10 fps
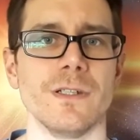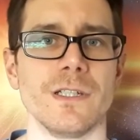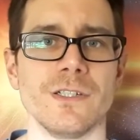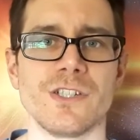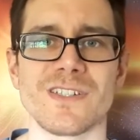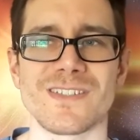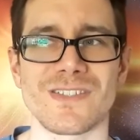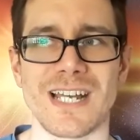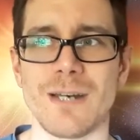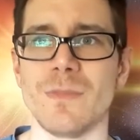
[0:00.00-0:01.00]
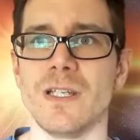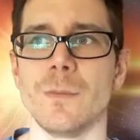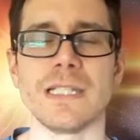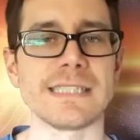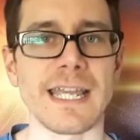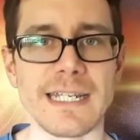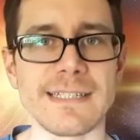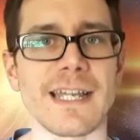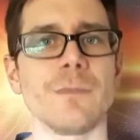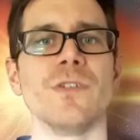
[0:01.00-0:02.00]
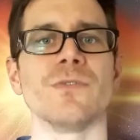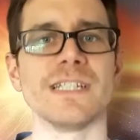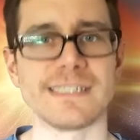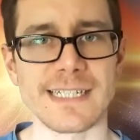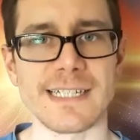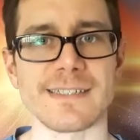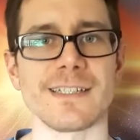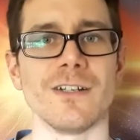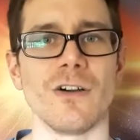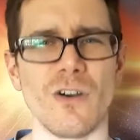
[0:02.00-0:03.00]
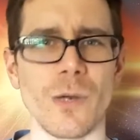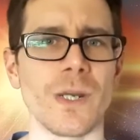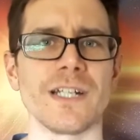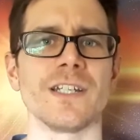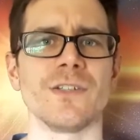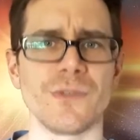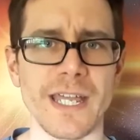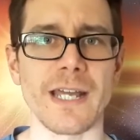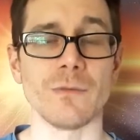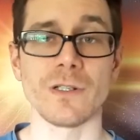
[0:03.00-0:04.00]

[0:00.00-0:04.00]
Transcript: And you just stop, because anytime you resist, oh, I wanted to do that.